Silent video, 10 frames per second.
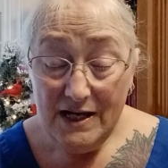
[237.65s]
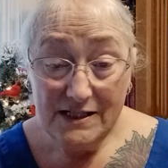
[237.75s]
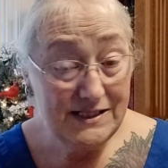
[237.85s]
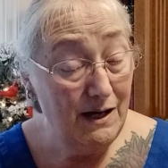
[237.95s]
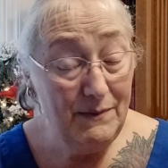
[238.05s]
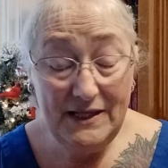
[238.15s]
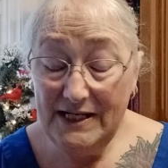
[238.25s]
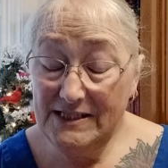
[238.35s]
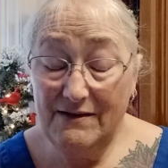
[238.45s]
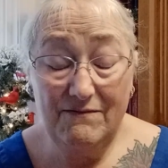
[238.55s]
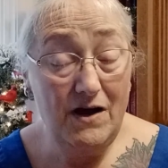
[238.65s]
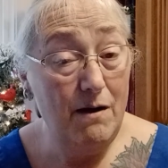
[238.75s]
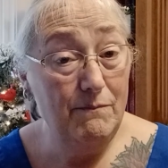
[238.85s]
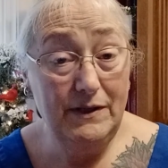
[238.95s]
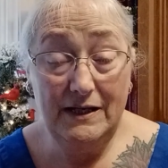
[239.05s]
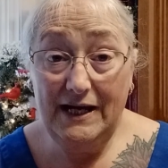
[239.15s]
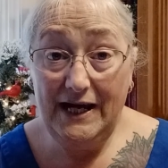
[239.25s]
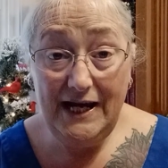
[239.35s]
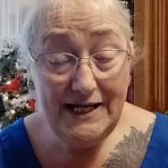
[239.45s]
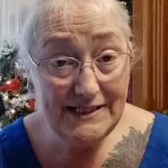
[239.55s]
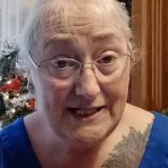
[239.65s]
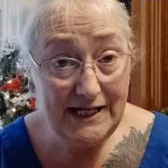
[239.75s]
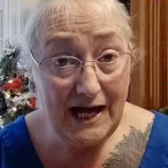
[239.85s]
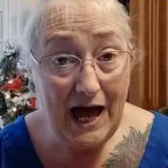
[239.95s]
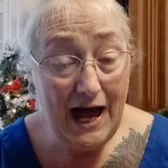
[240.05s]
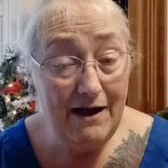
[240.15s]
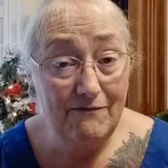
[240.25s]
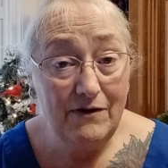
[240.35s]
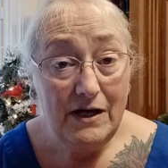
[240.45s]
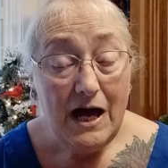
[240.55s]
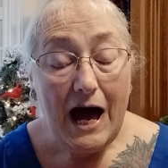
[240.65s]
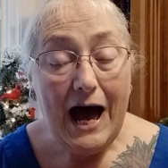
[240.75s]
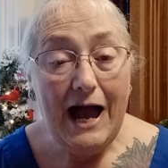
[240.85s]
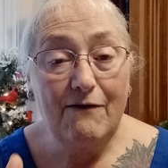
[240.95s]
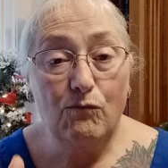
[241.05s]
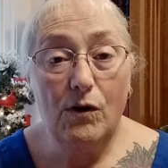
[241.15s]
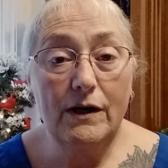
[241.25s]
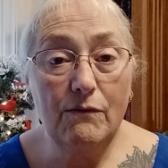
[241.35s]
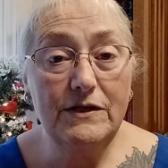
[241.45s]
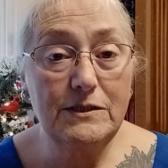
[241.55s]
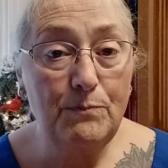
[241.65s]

Some of these have not been easy. I have worked on this